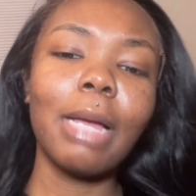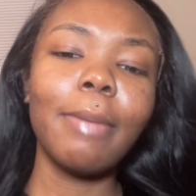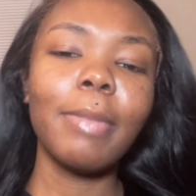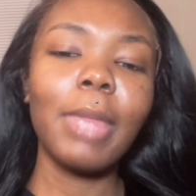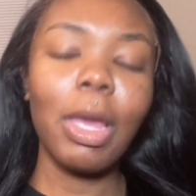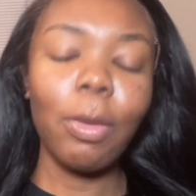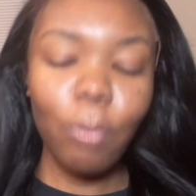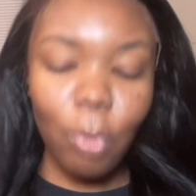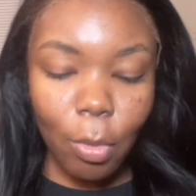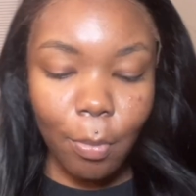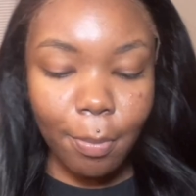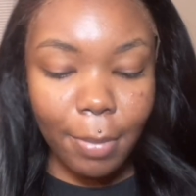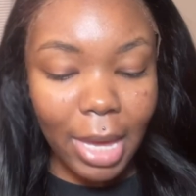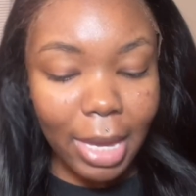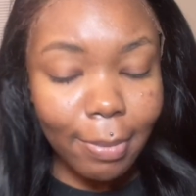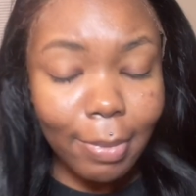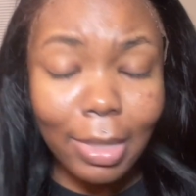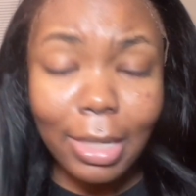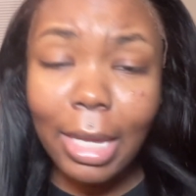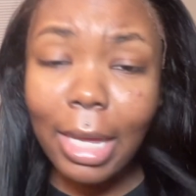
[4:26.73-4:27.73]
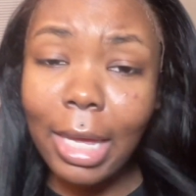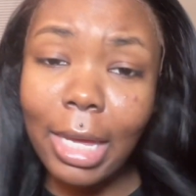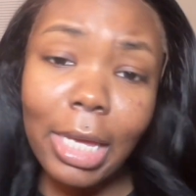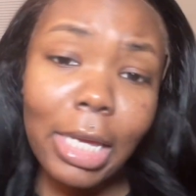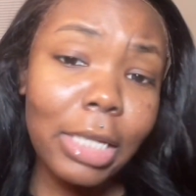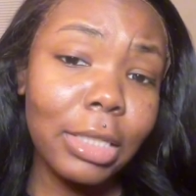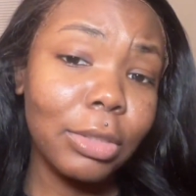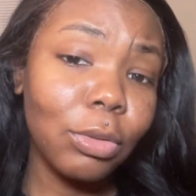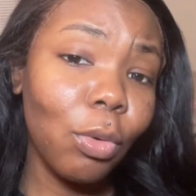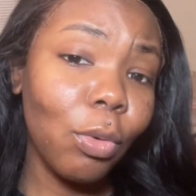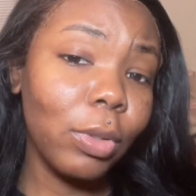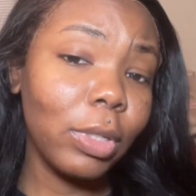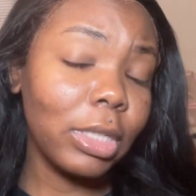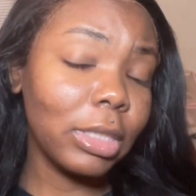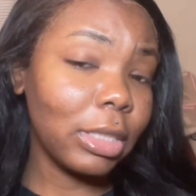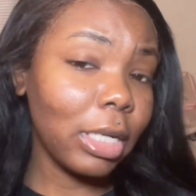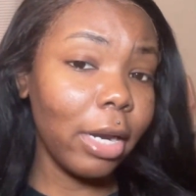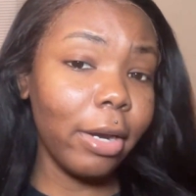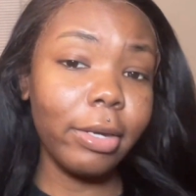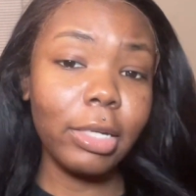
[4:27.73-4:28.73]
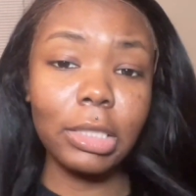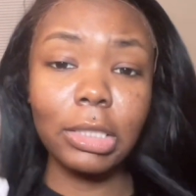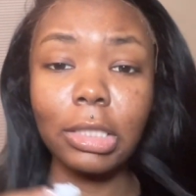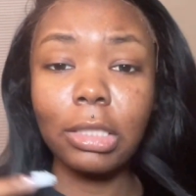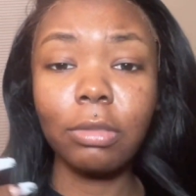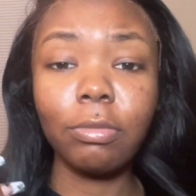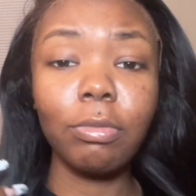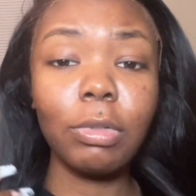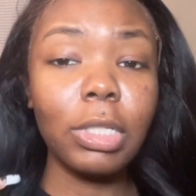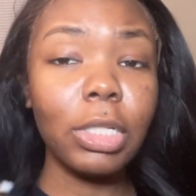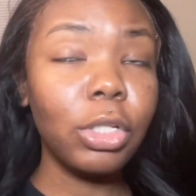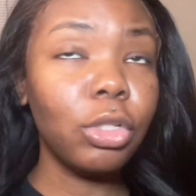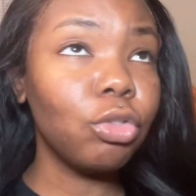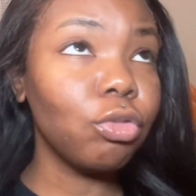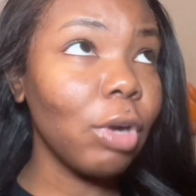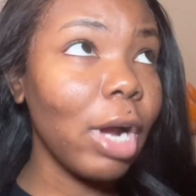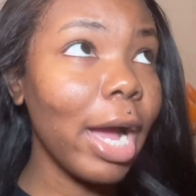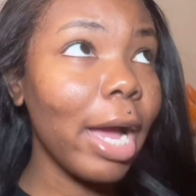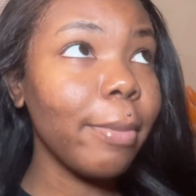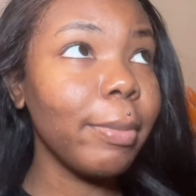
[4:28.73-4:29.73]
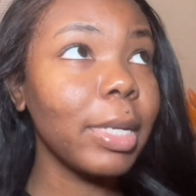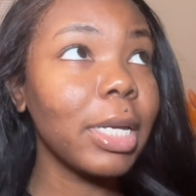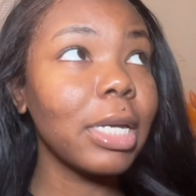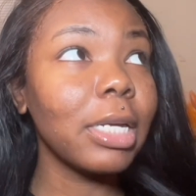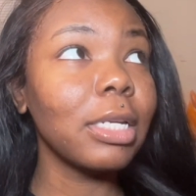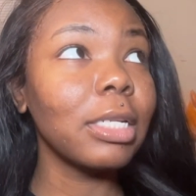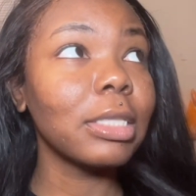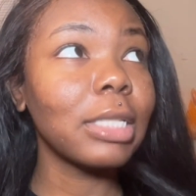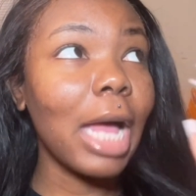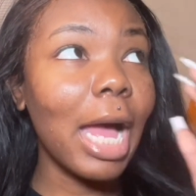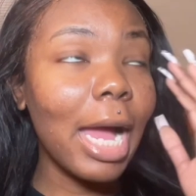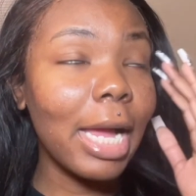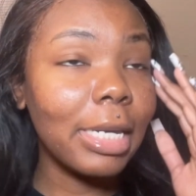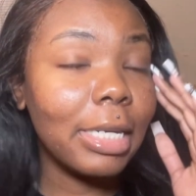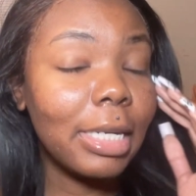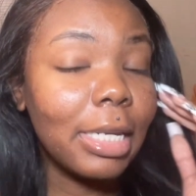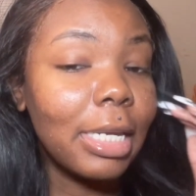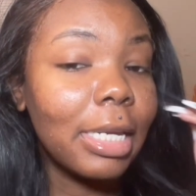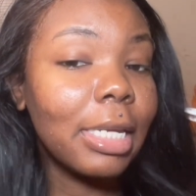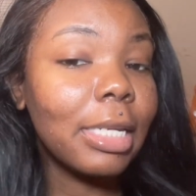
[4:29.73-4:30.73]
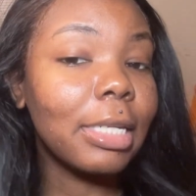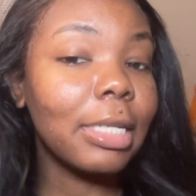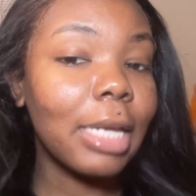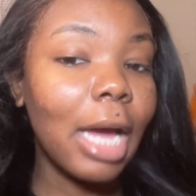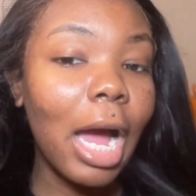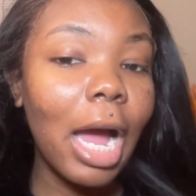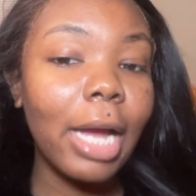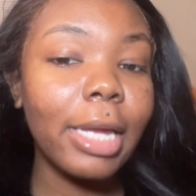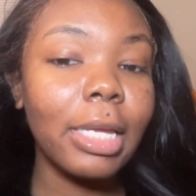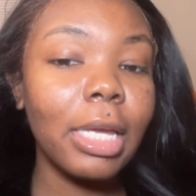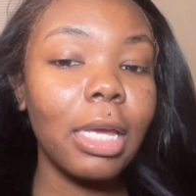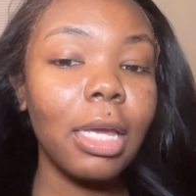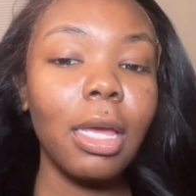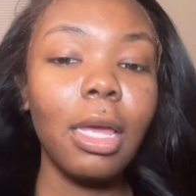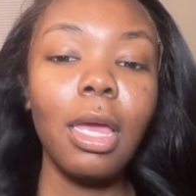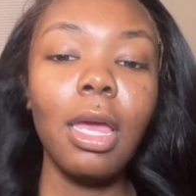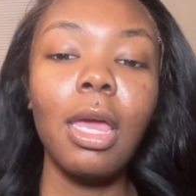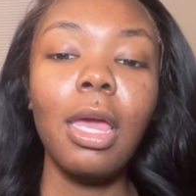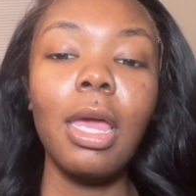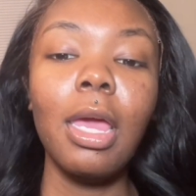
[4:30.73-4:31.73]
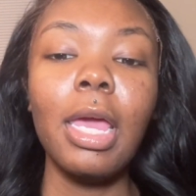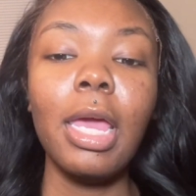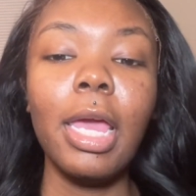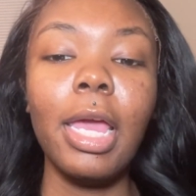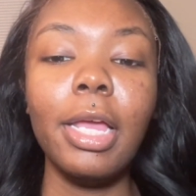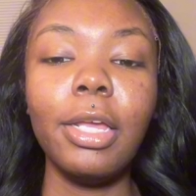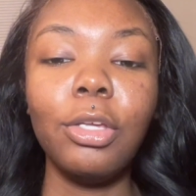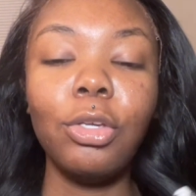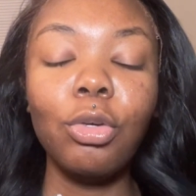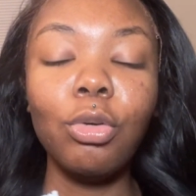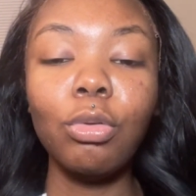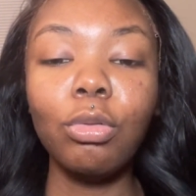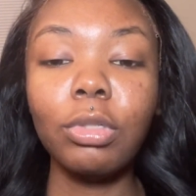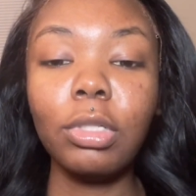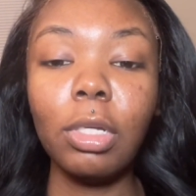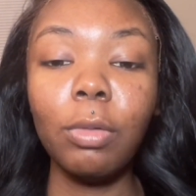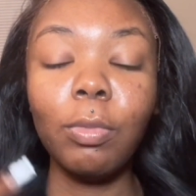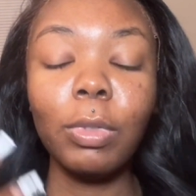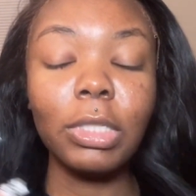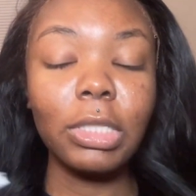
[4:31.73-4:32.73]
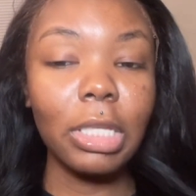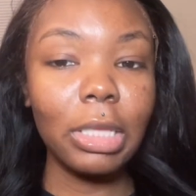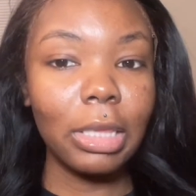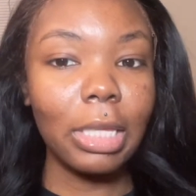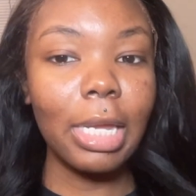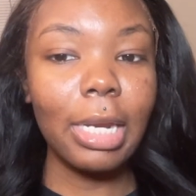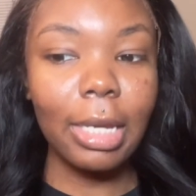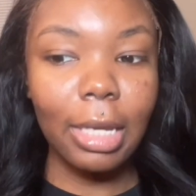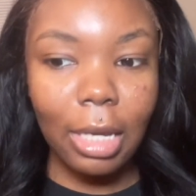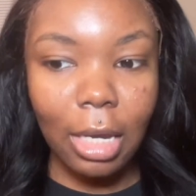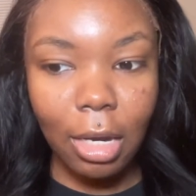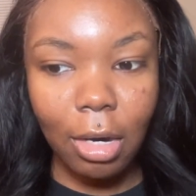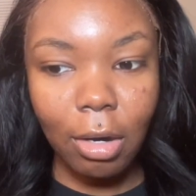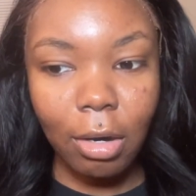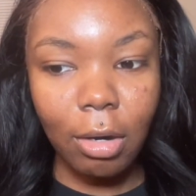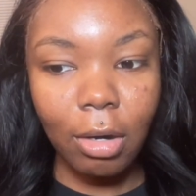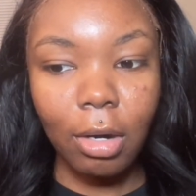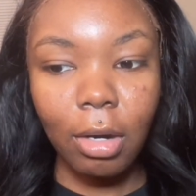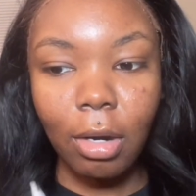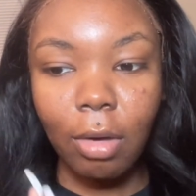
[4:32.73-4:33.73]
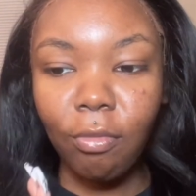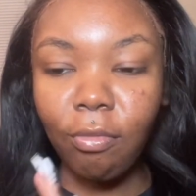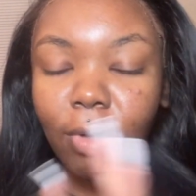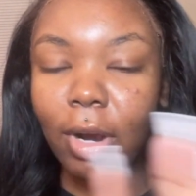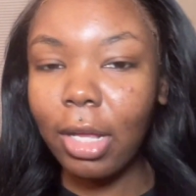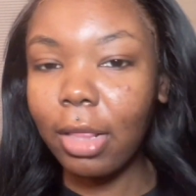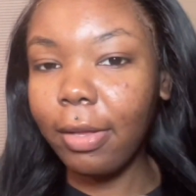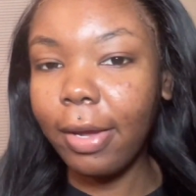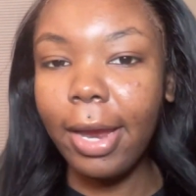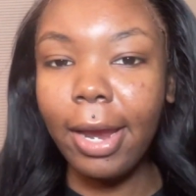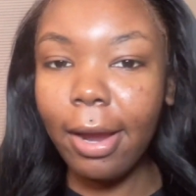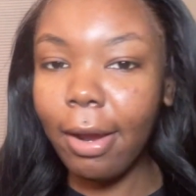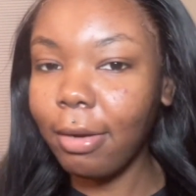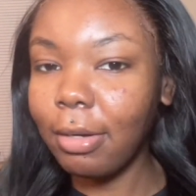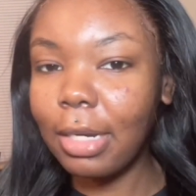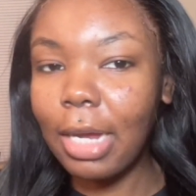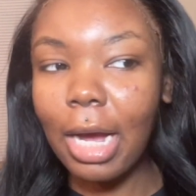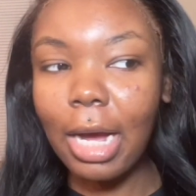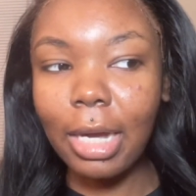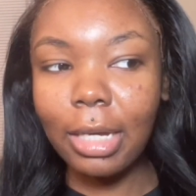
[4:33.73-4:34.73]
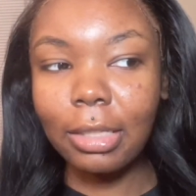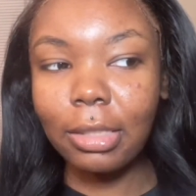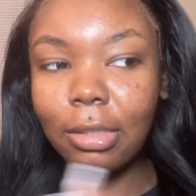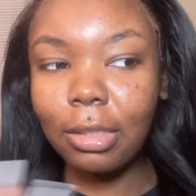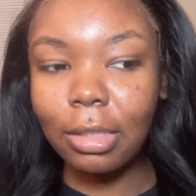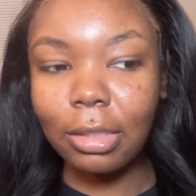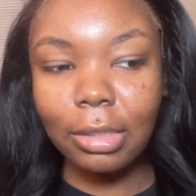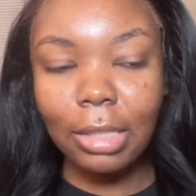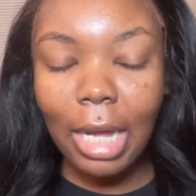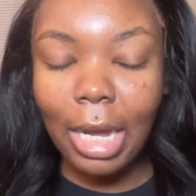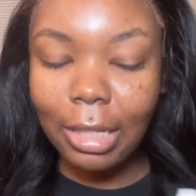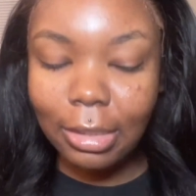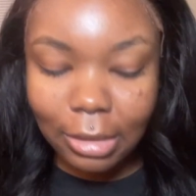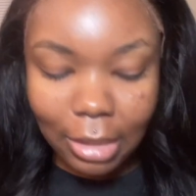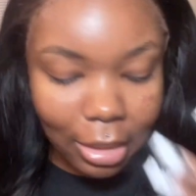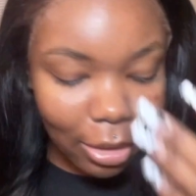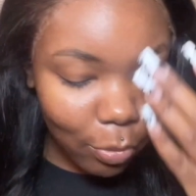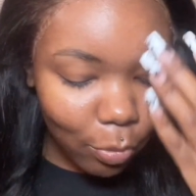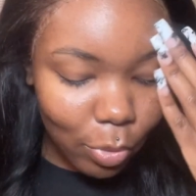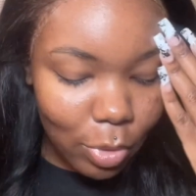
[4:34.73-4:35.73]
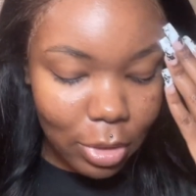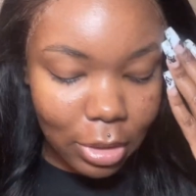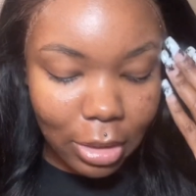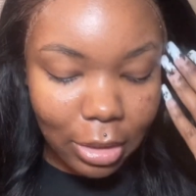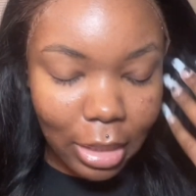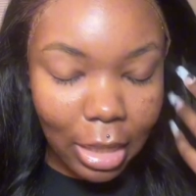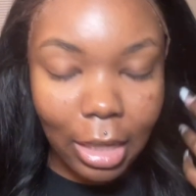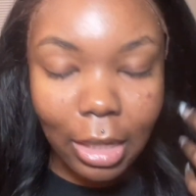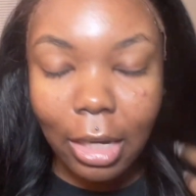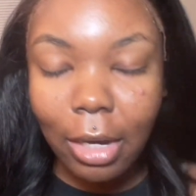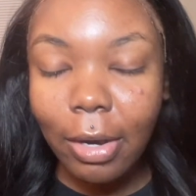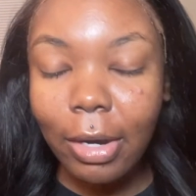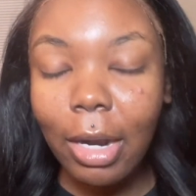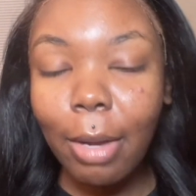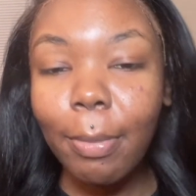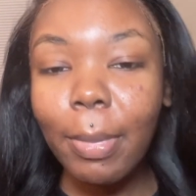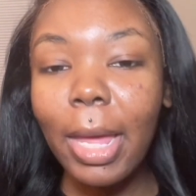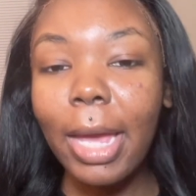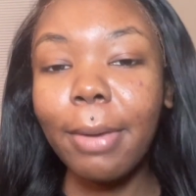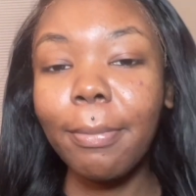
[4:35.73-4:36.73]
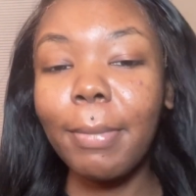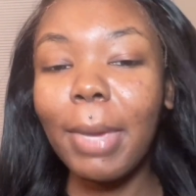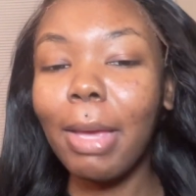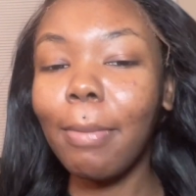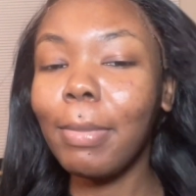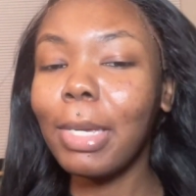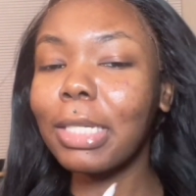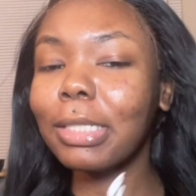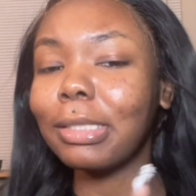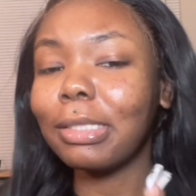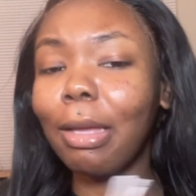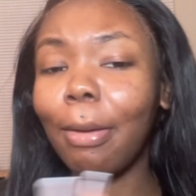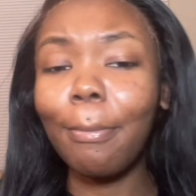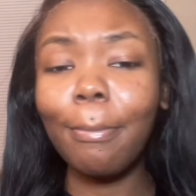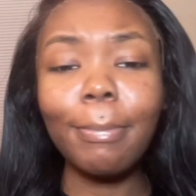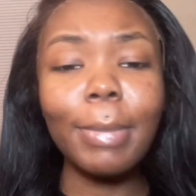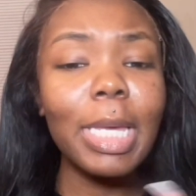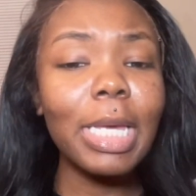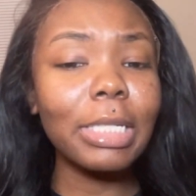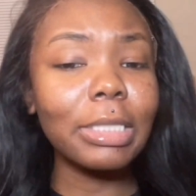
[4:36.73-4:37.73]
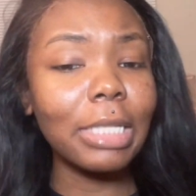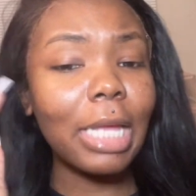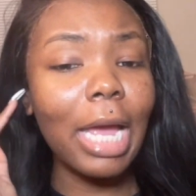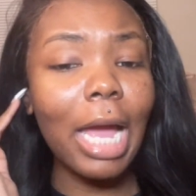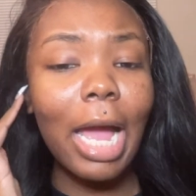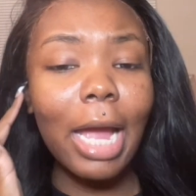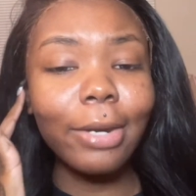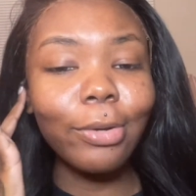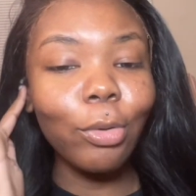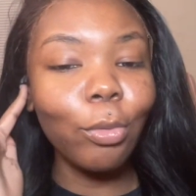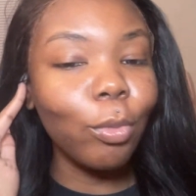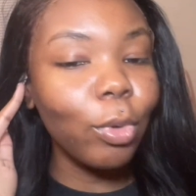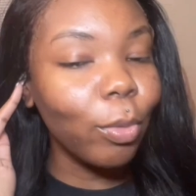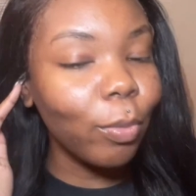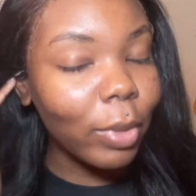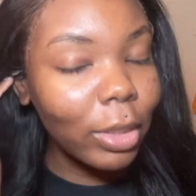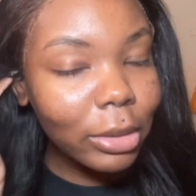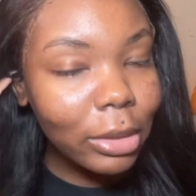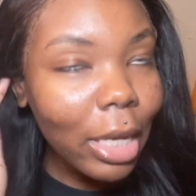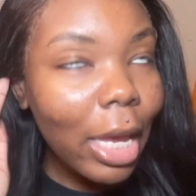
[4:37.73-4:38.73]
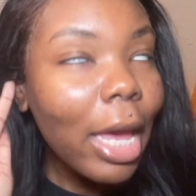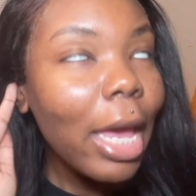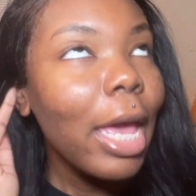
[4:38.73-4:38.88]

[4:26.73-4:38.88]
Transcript: I'm like, well, maybe the ends on this hair is just really dry because I did dye it, and usually with synthetic hair, regular hair dye does not take with synthetic hair. And I'm like, maybe it's some mix, like I didn't know what it was.